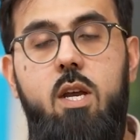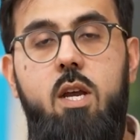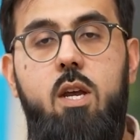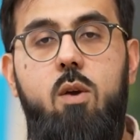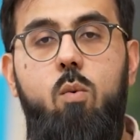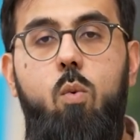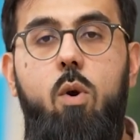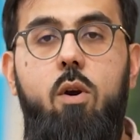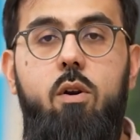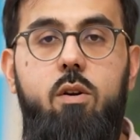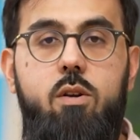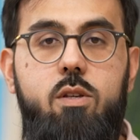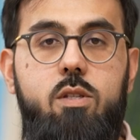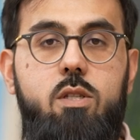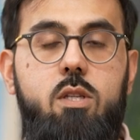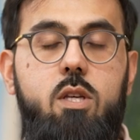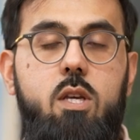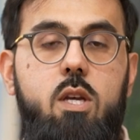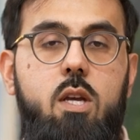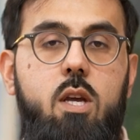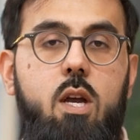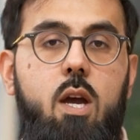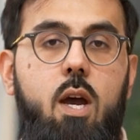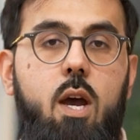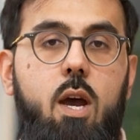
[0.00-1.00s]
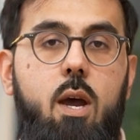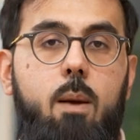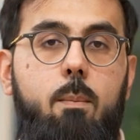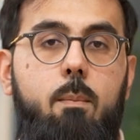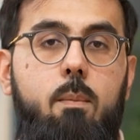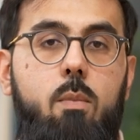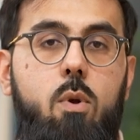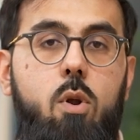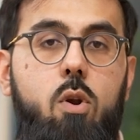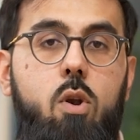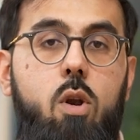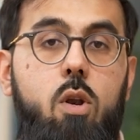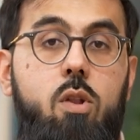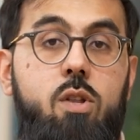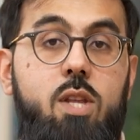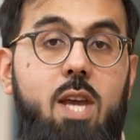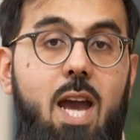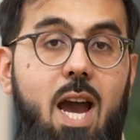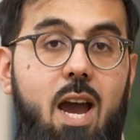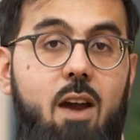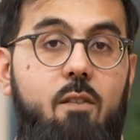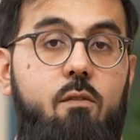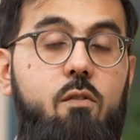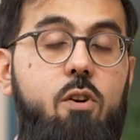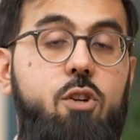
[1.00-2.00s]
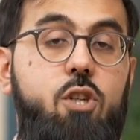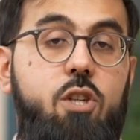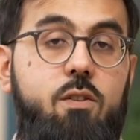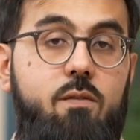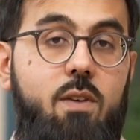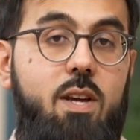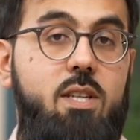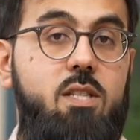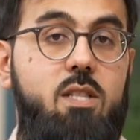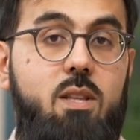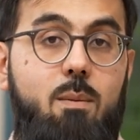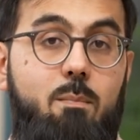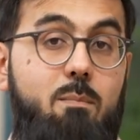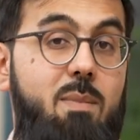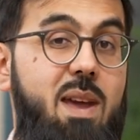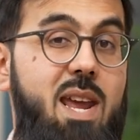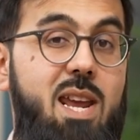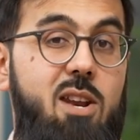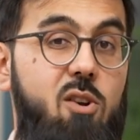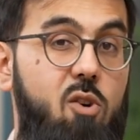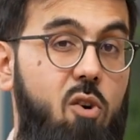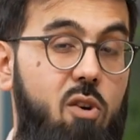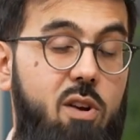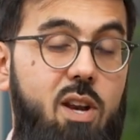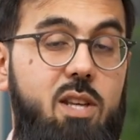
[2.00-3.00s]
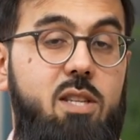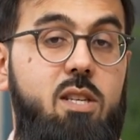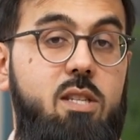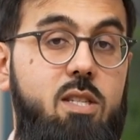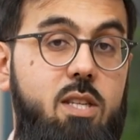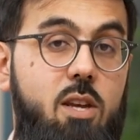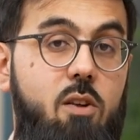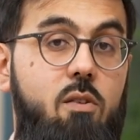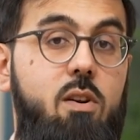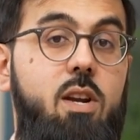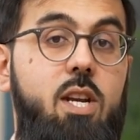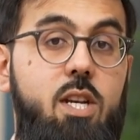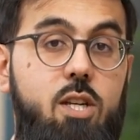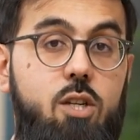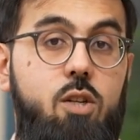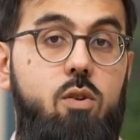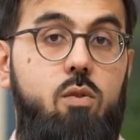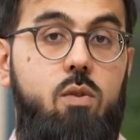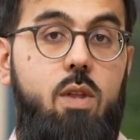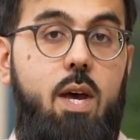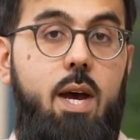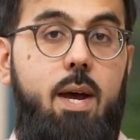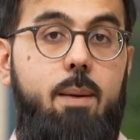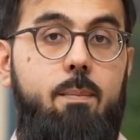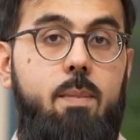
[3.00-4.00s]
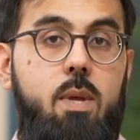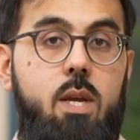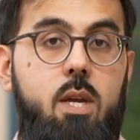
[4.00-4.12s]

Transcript: Whereas the average investor may not necessarily do that.